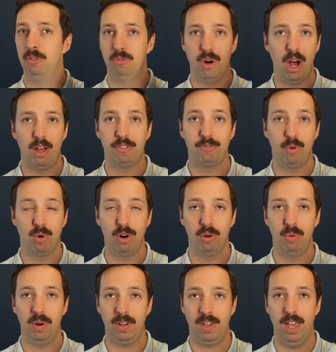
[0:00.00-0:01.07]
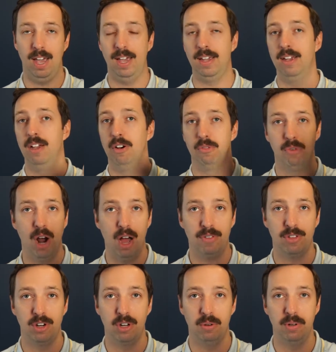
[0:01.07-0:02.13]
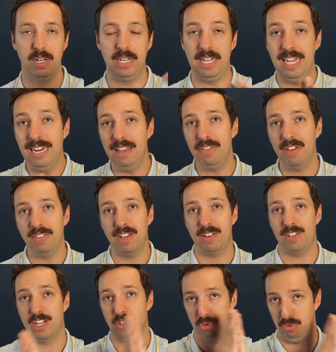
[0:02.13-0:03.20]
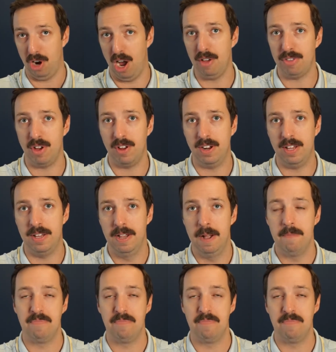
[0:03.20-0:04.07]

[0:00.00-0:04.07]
Roth 401k, Roth annuity, anything that says Roth on it,